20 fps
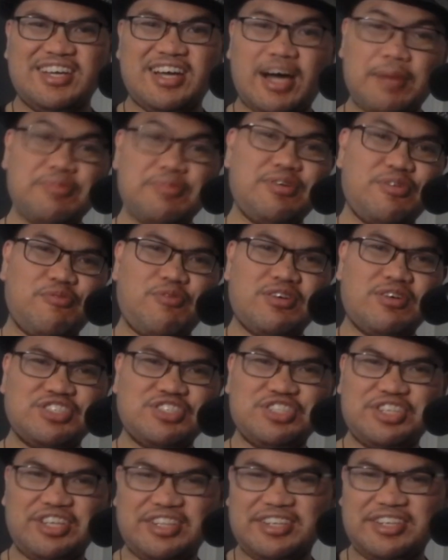I'm gonna watch
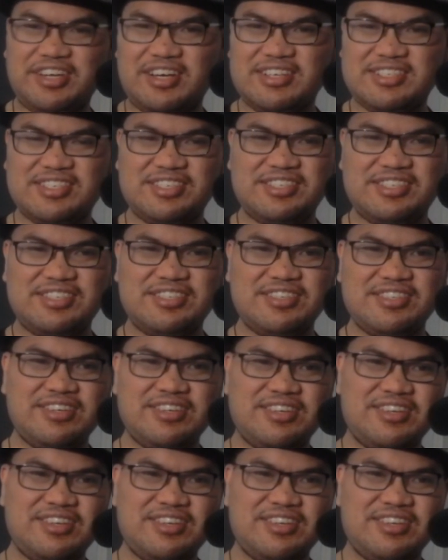it again, guys.